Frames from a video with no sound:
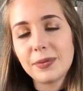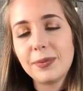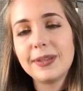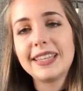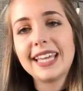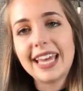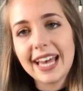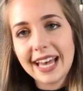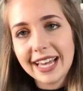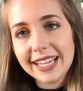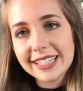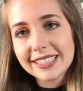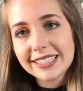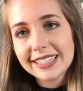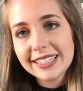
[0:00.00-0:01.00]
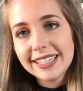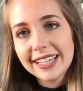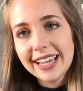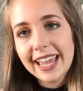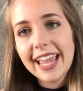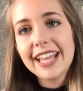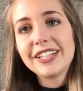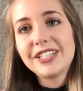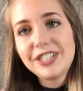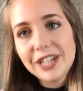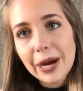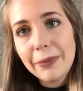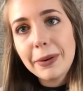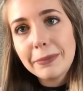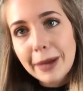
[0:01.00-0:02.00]
with the guys and
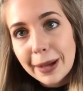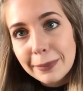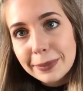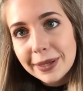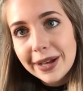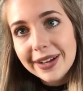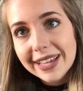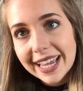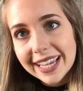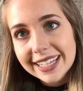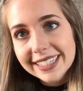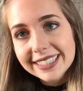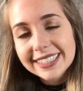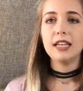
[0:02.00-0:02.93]
show them up, okay?